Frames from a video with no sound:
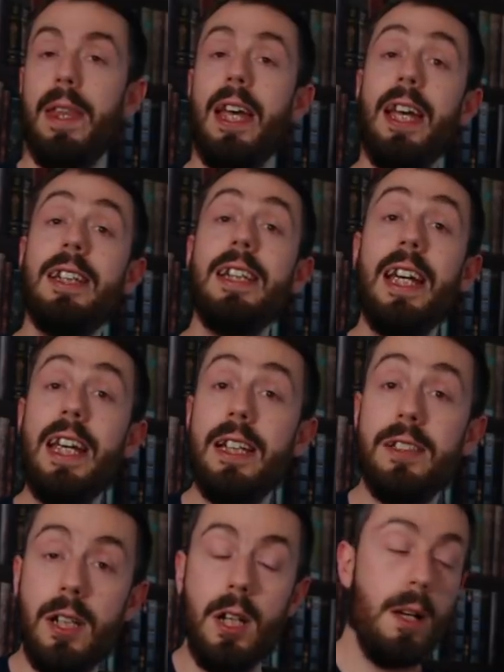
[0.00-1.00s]
It
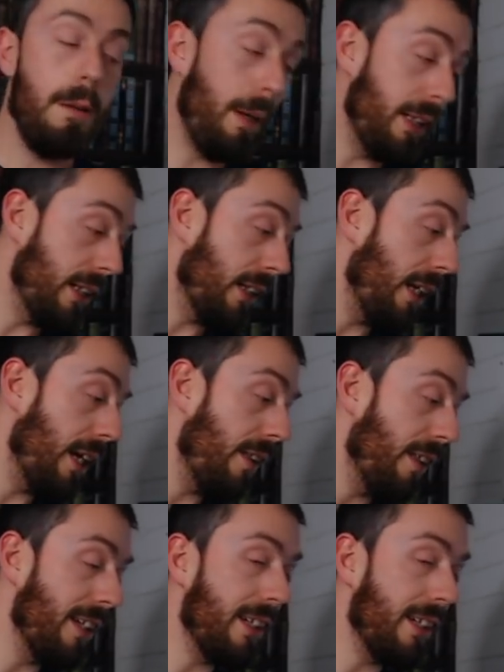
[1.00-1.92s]
is basically the,